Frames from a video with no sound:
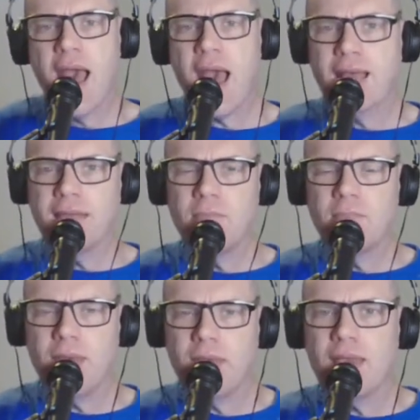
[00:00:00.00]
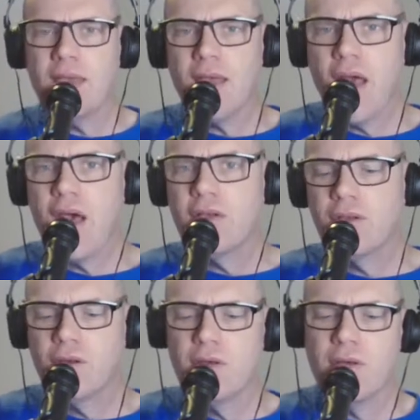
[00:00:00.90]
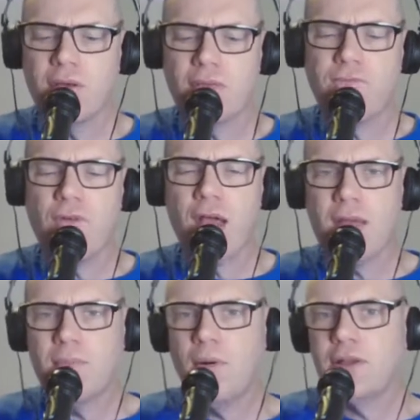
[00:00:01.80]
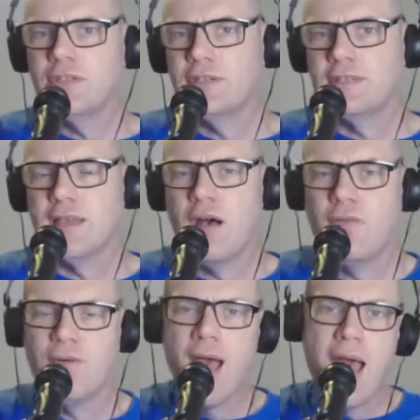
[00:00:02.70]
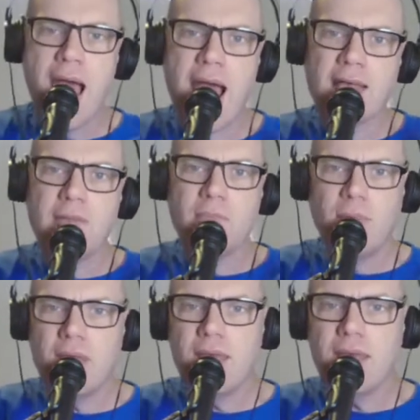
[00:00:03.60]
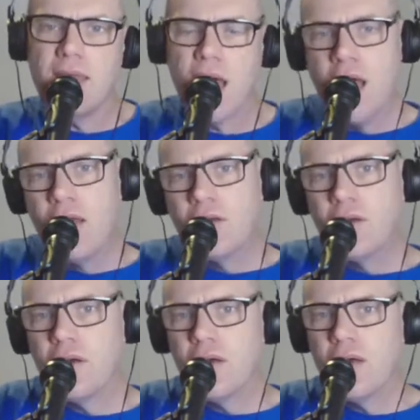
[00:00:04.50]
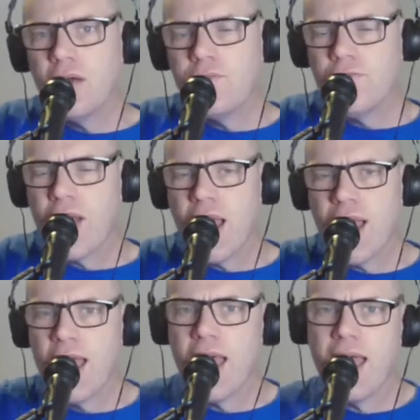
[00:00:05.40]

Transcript: I can be a good friend. Point yourself. I can be a good friend.